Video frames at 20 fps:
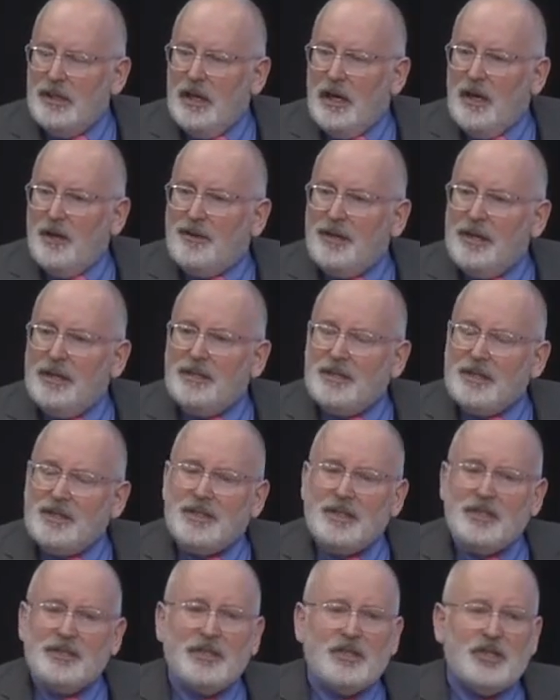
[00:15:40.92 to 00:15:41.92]
I think
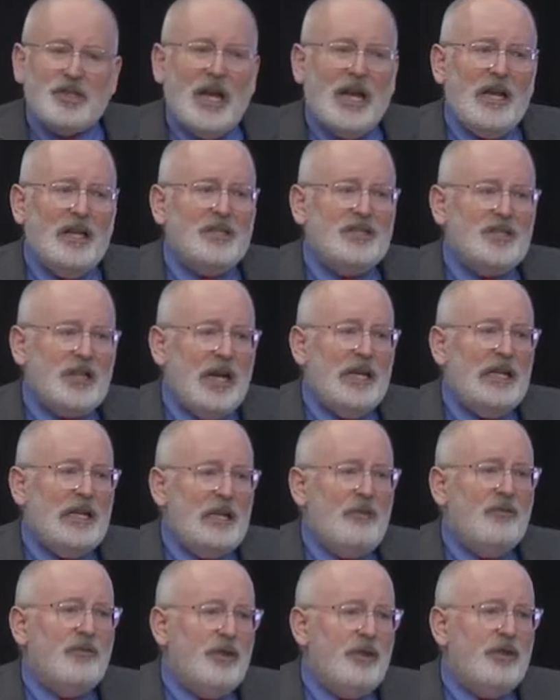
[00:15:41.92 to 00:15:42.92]
this is the challenge I
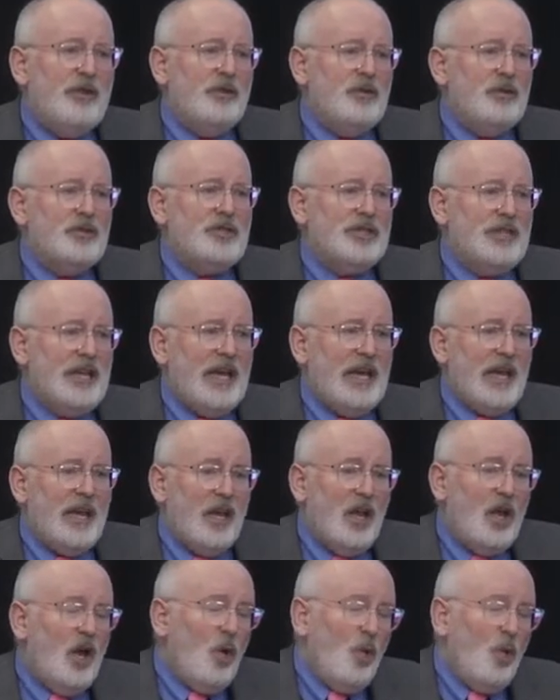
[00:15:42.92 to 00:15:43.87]
leave with you today.